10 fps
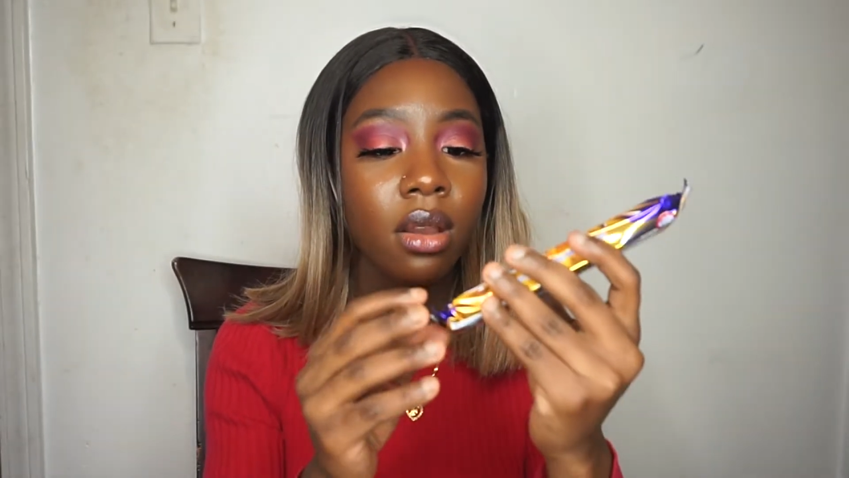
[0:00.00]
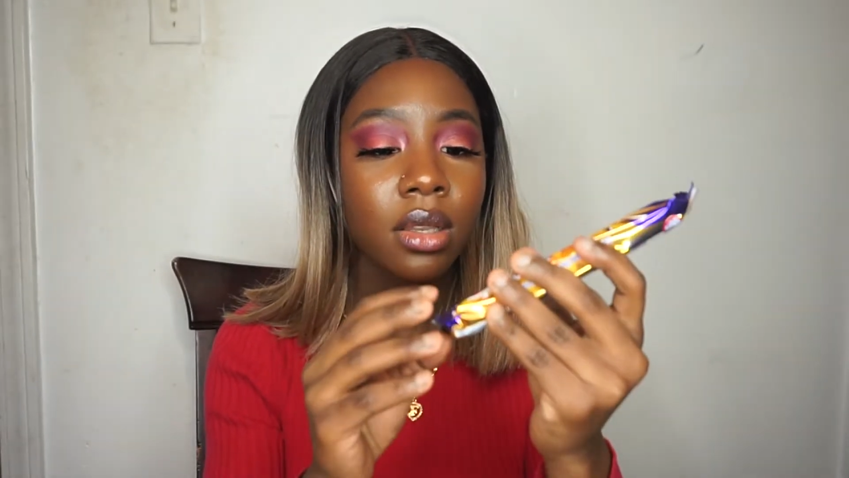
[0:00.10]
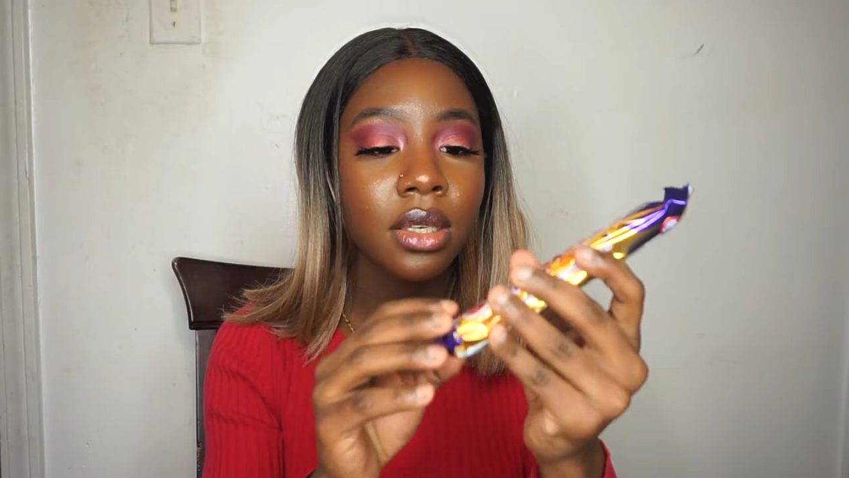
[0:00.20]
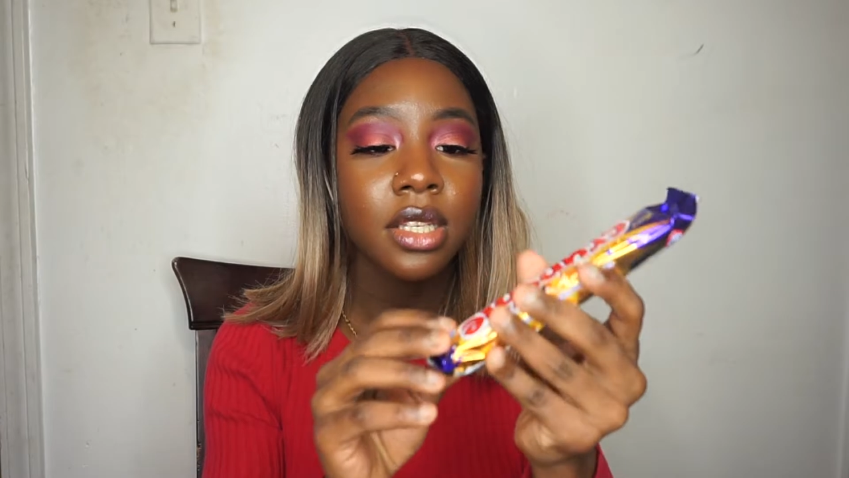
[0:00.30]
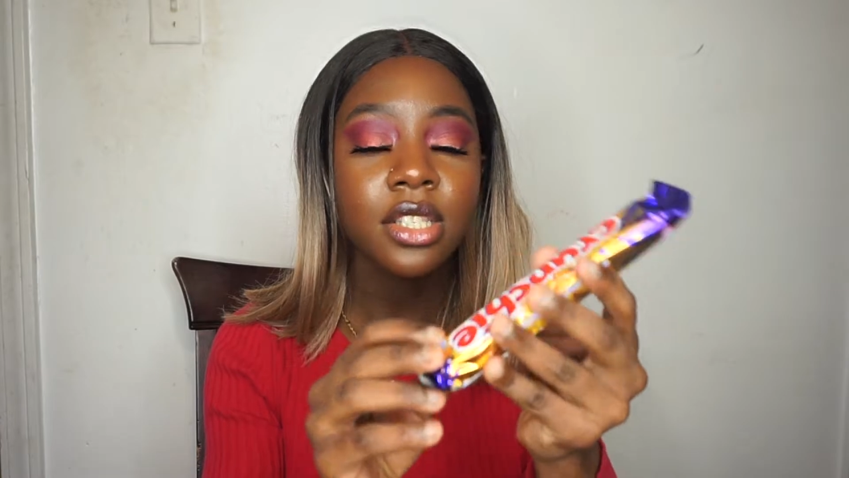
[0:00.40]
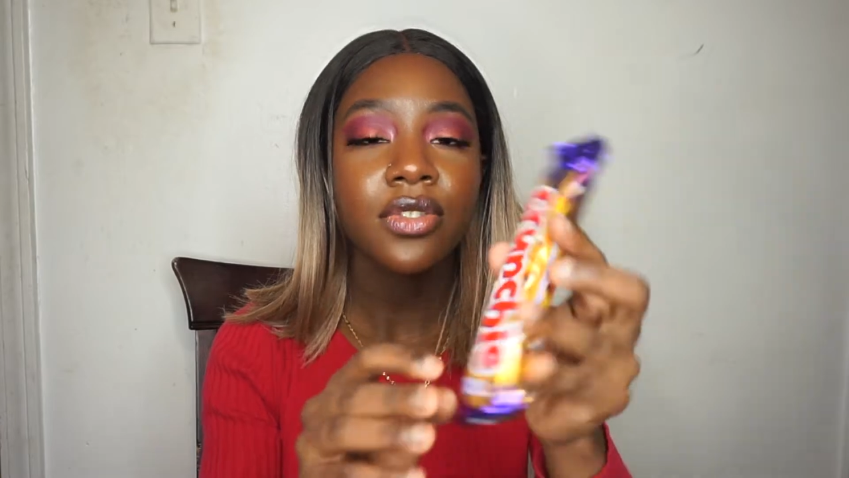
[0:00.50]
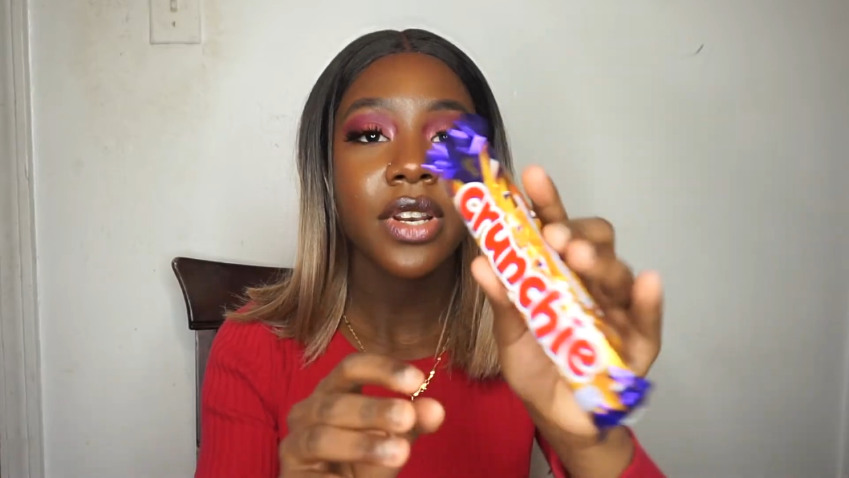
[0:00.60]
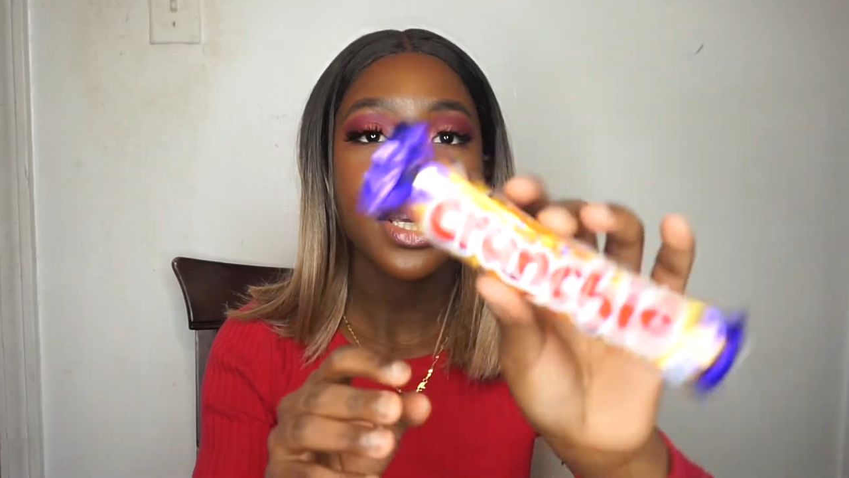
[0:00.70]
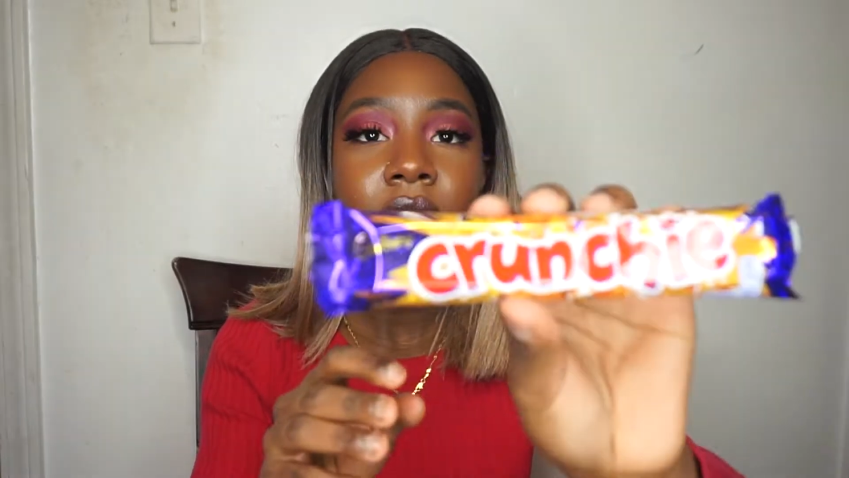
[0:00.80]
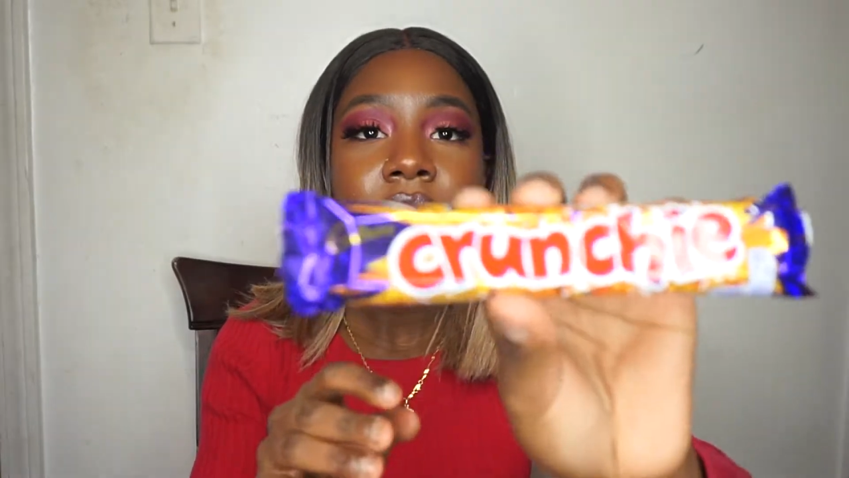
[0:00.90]
this
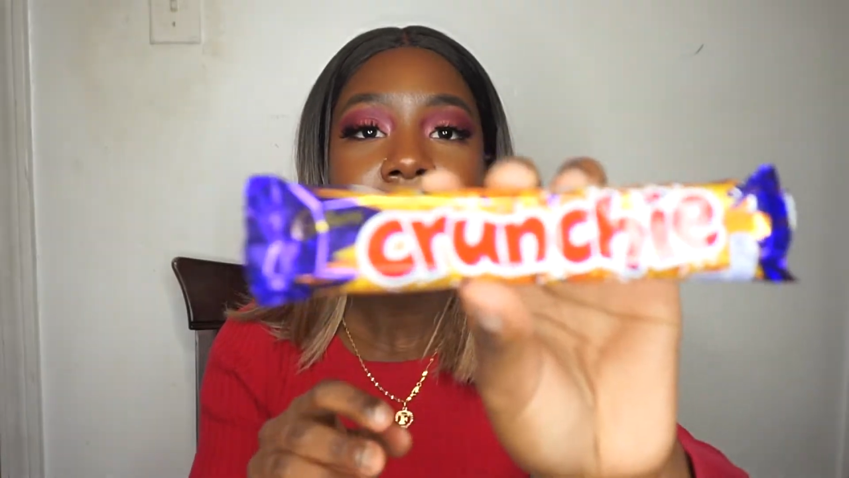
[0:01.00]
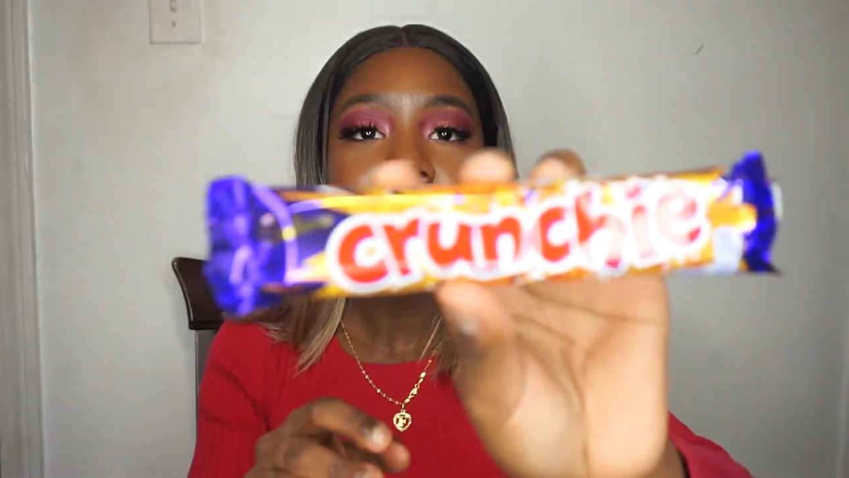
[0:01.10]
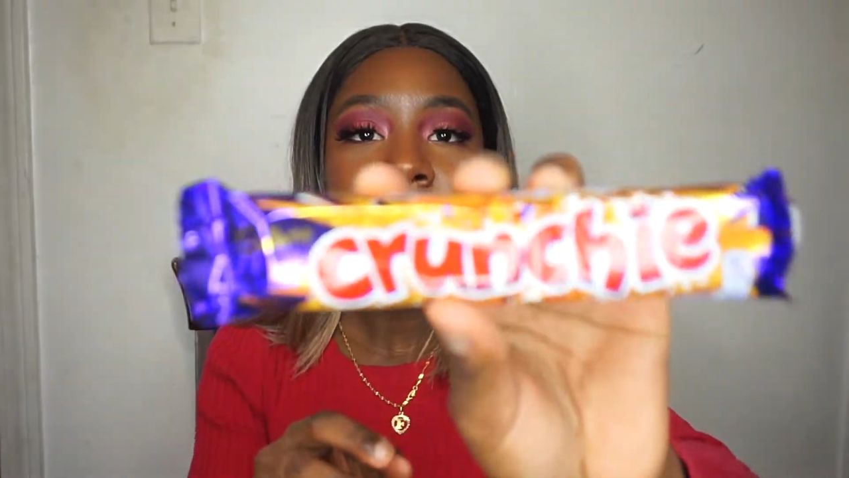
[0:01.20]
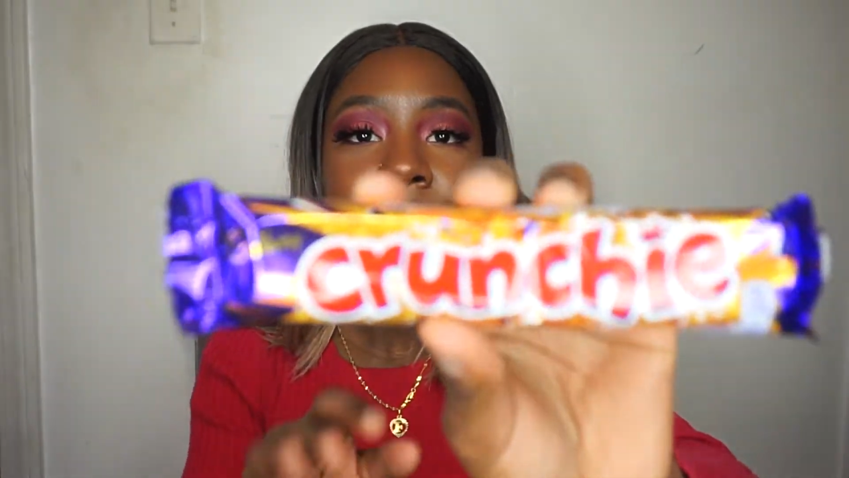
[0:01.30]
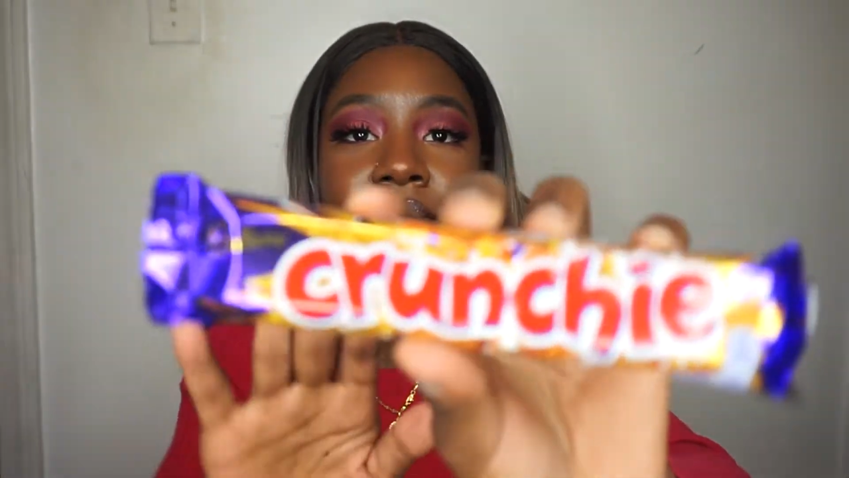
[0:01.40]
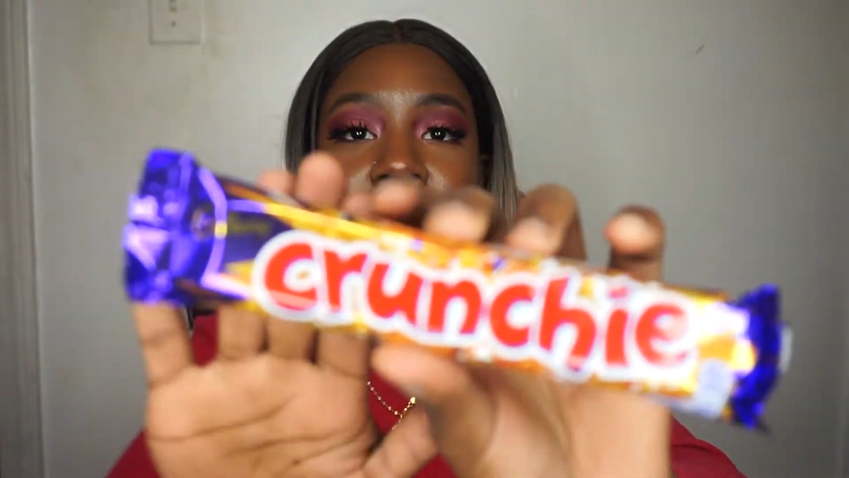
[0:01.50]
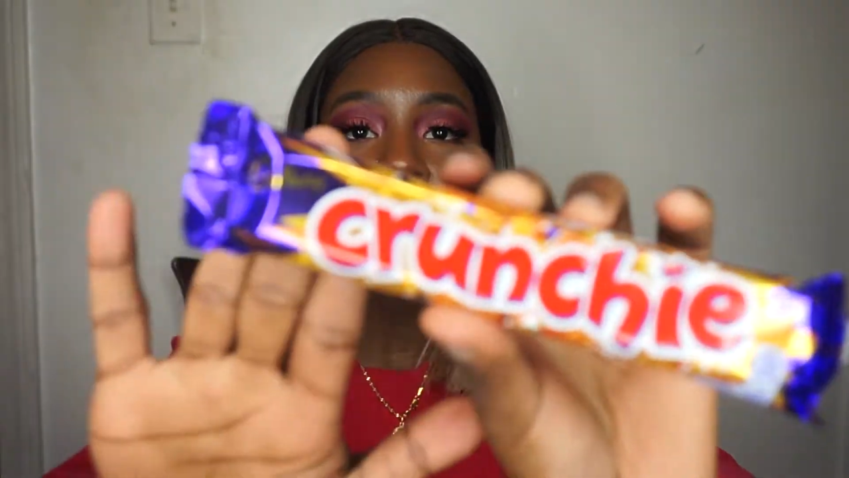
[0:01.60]
right here.